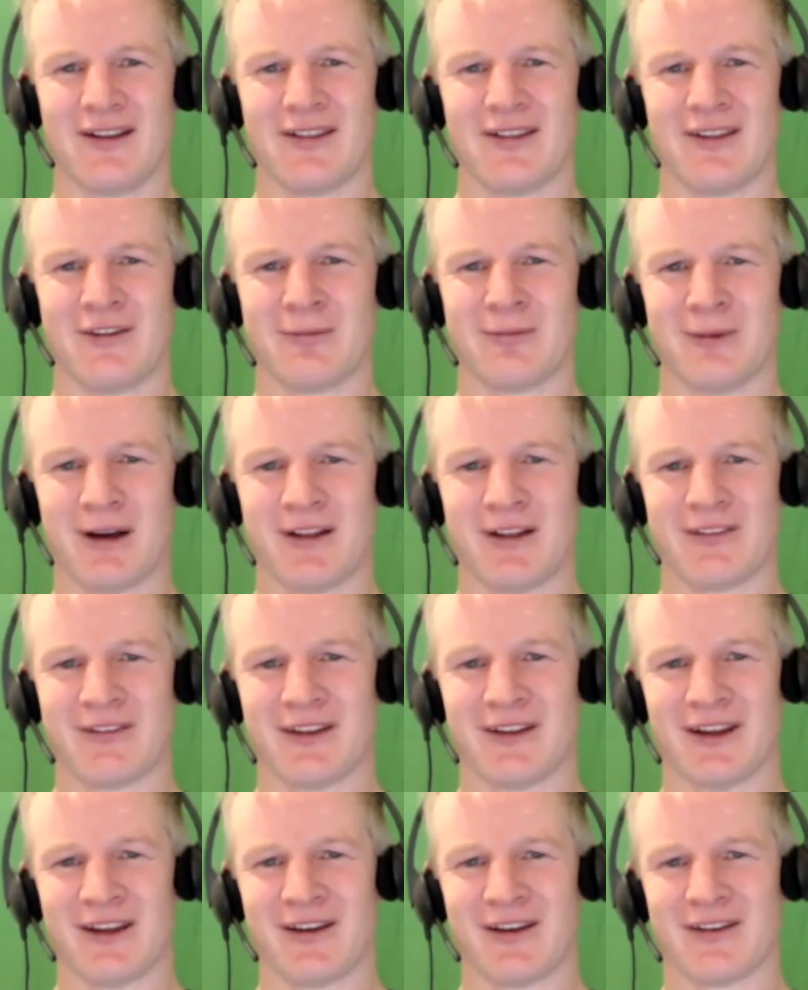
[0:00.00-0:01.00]
this might
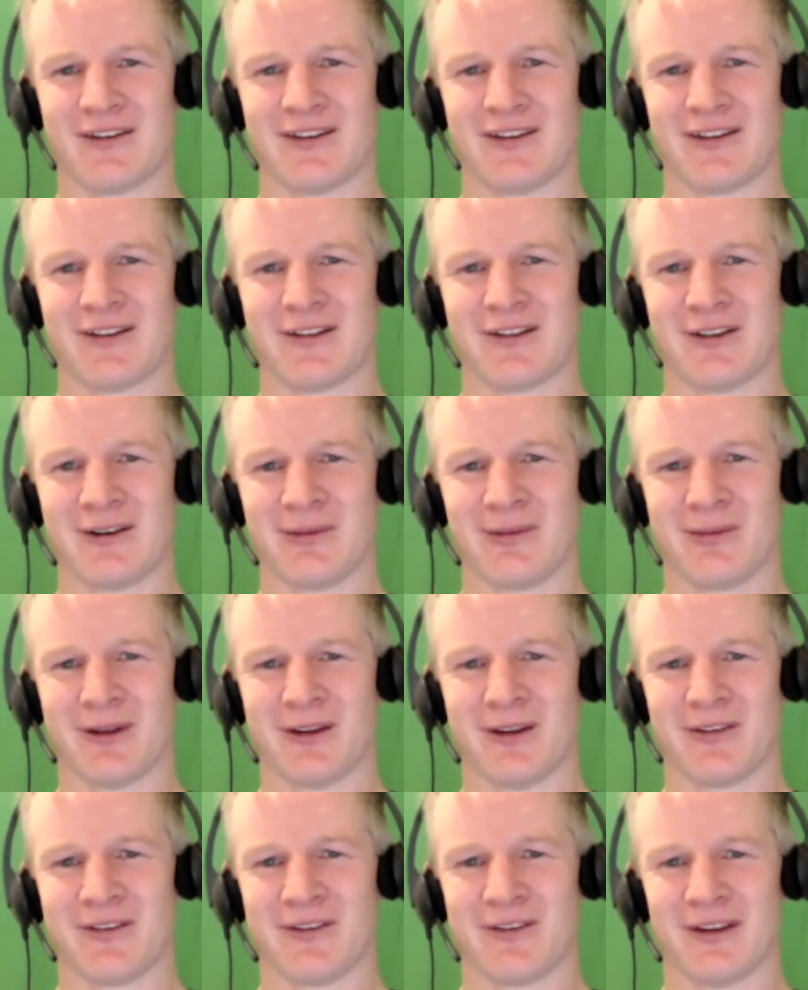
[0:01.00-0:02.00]
sound a little
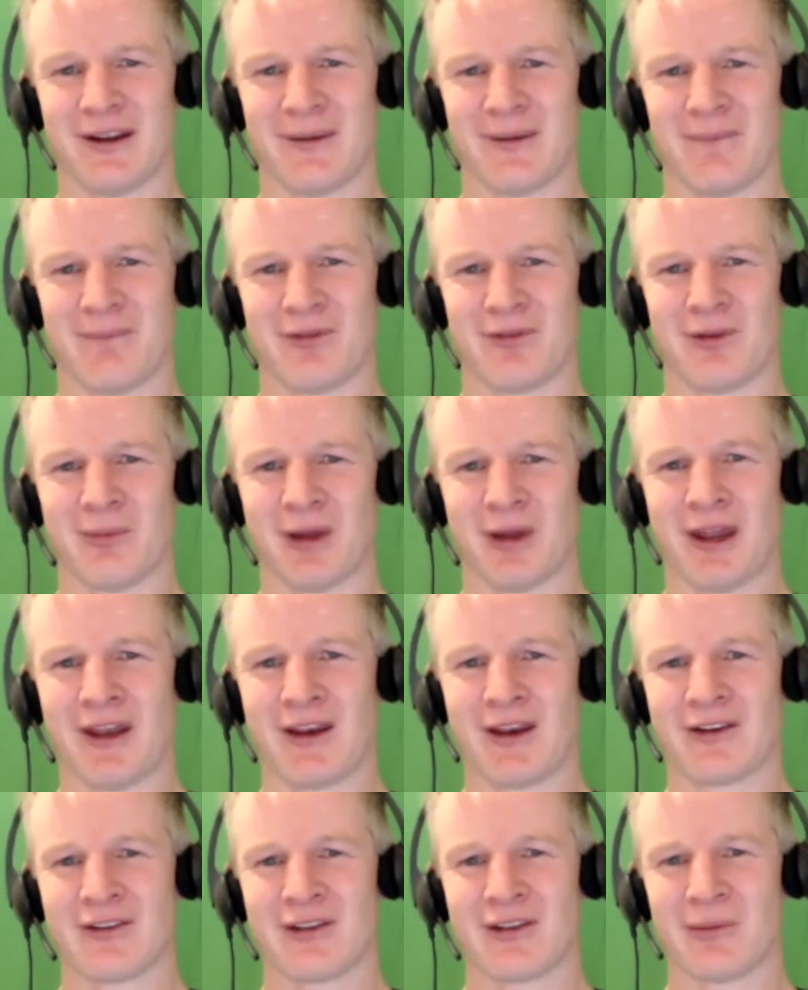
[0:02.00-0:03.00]
bit um,
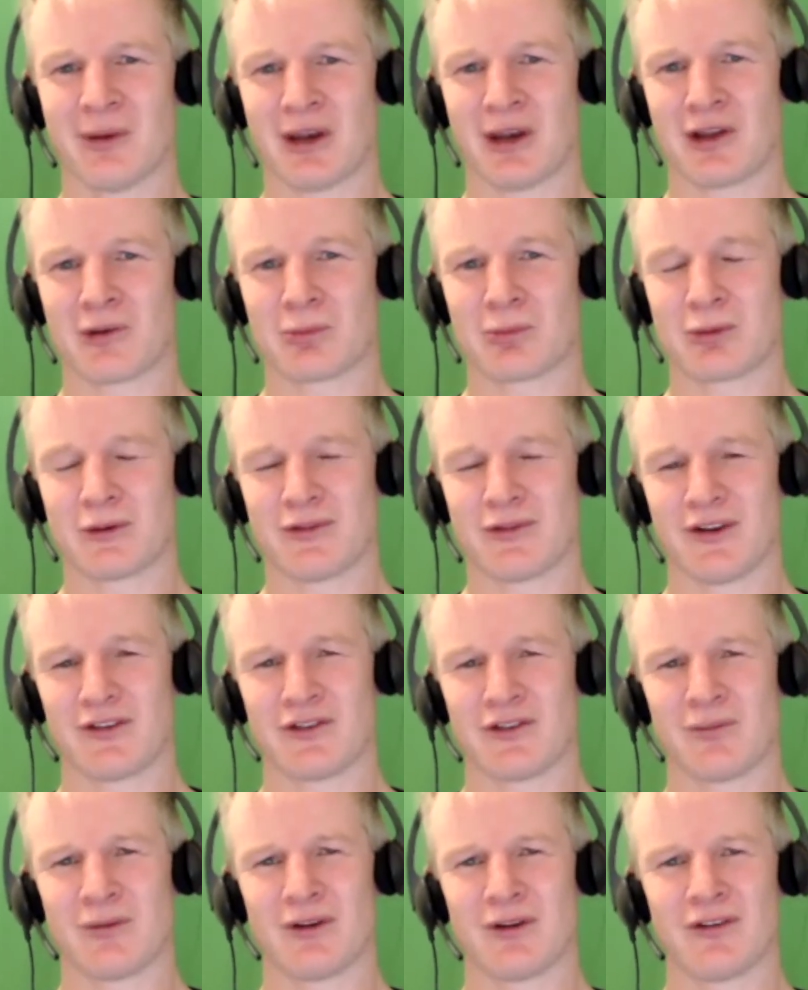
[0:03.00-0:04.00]
demeaning to the medical
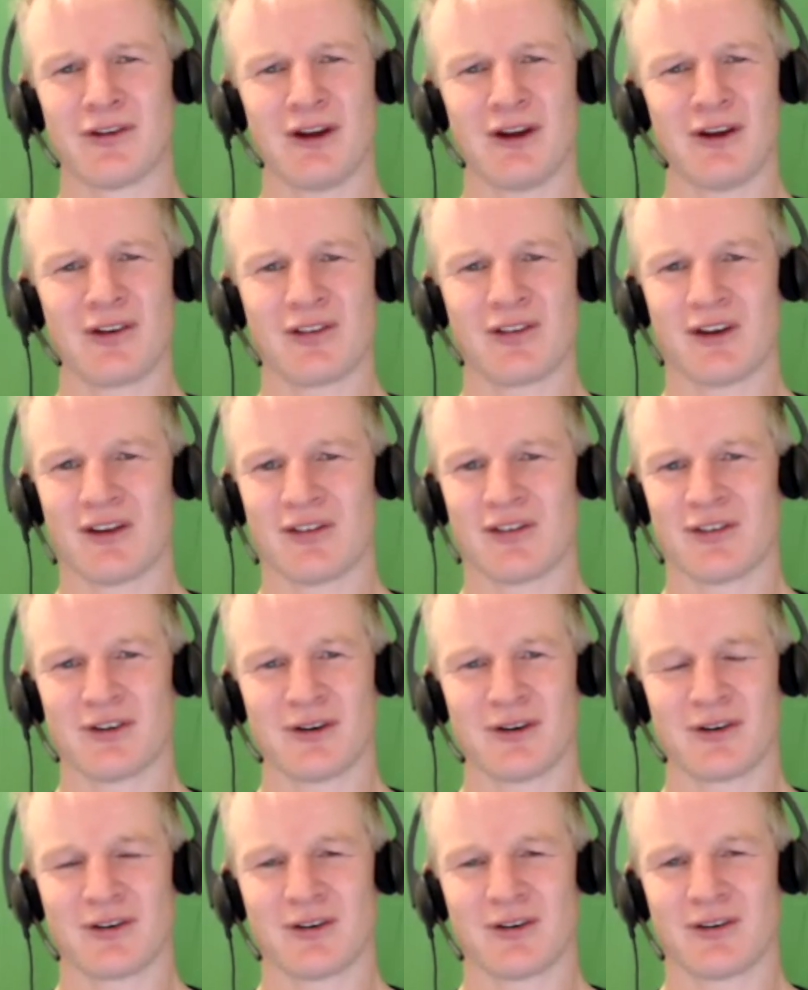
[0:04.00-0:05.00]
profession, but don't trust
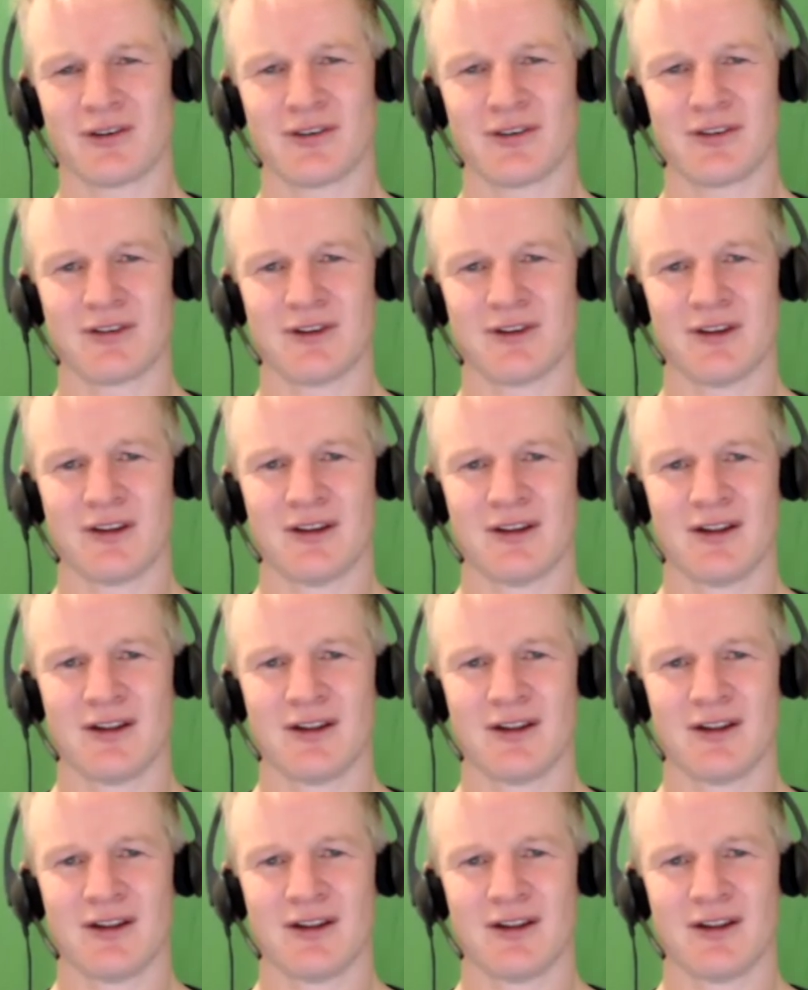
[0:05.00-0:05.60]
doctors.